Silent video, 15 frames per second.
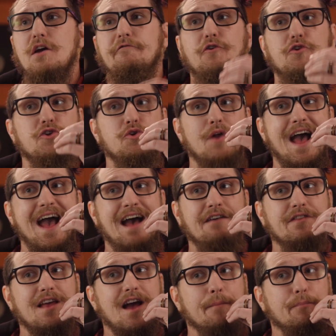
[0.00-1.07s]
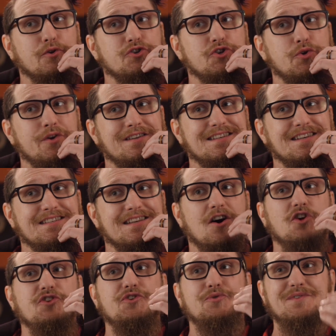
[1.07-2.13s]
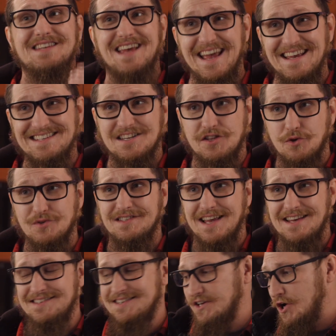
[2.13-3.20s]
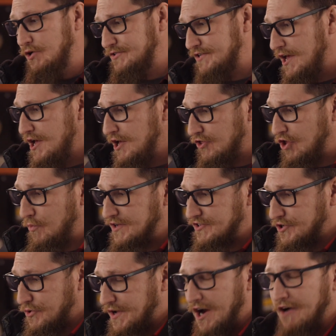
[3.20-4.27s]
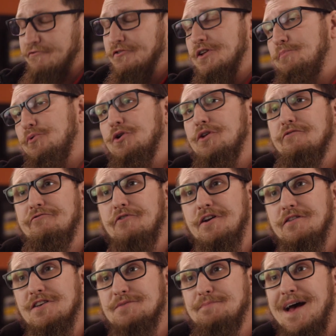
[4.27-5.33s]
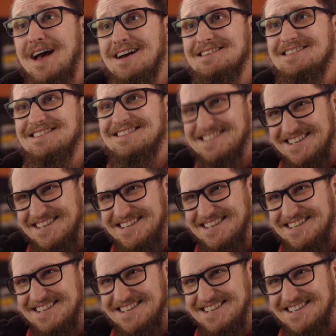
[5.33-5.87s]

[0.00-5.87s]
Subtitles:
for you to have the opportunity to also taste those tasting notes that we so carefully put on the front of these bags.